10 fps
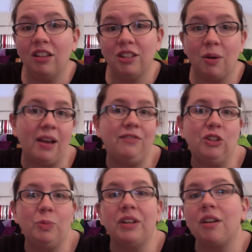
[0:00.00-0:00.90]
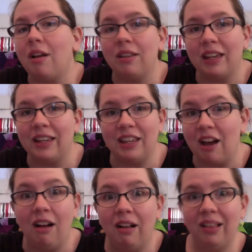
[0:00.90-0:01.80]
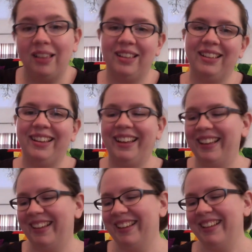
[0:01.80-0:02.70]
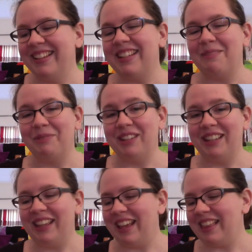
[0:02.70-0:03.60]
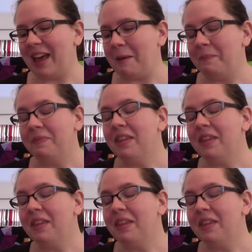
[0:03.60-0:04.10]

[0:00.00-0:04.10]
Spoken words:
so I've just been calling it y'all because I'm silly like that.